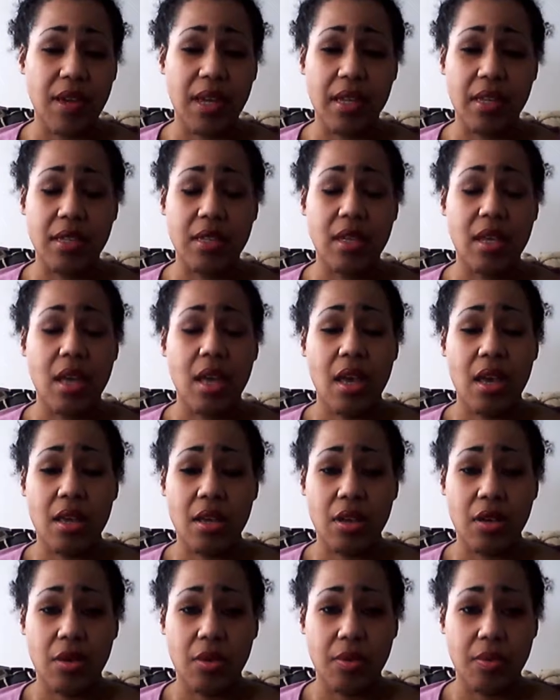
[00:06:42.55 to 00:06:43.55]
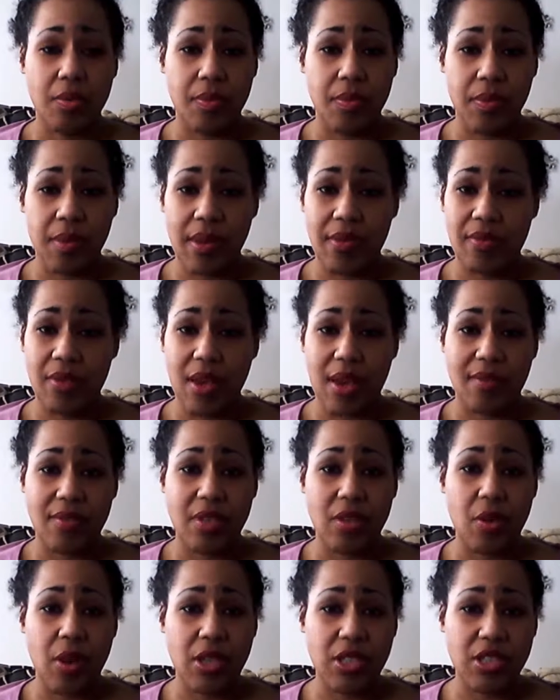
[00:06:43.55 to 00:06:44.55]
And, if you have
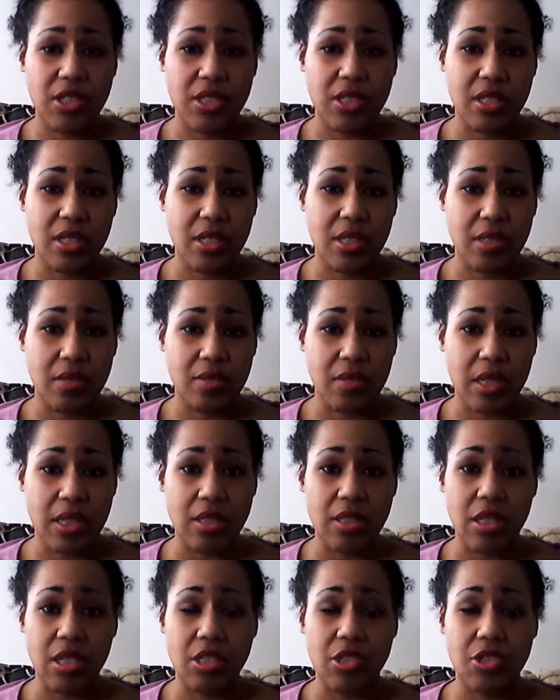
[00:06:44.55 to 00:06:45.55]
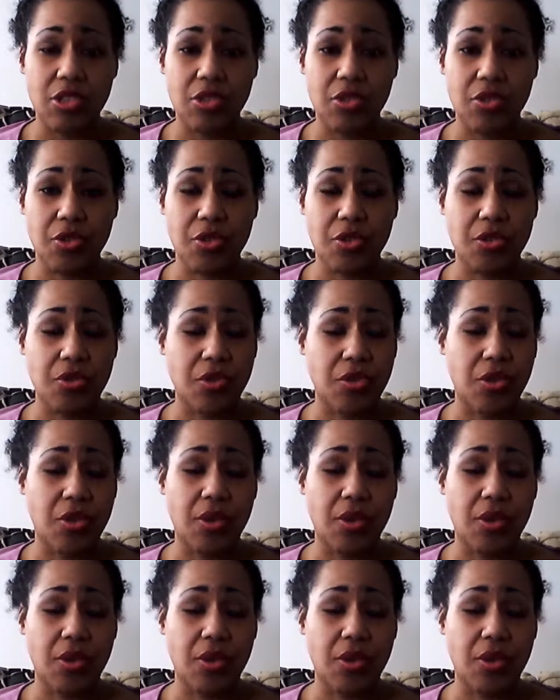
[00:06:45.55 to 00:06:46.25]
any questions, anything that you're,